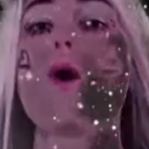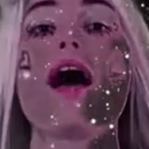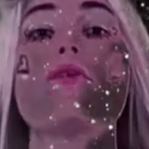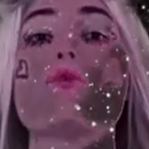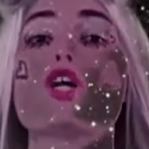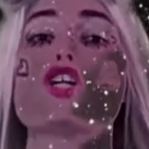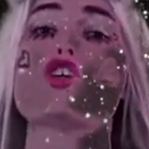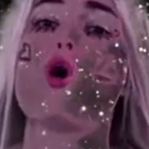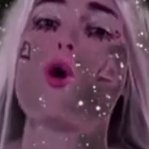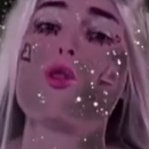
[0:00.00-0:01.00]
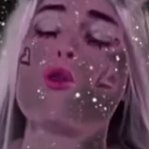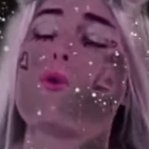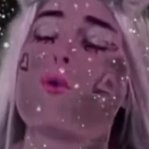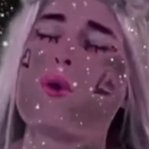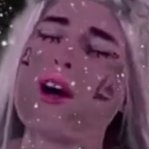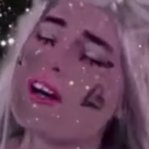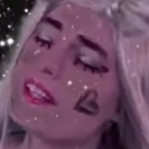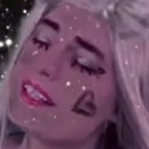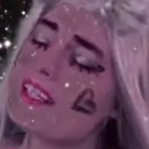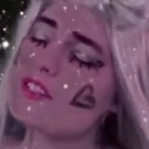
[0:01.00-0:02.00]
When we're told the
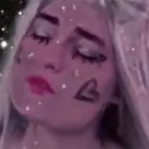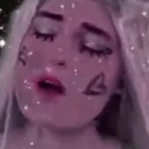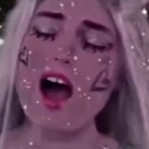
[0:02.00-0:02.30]
world is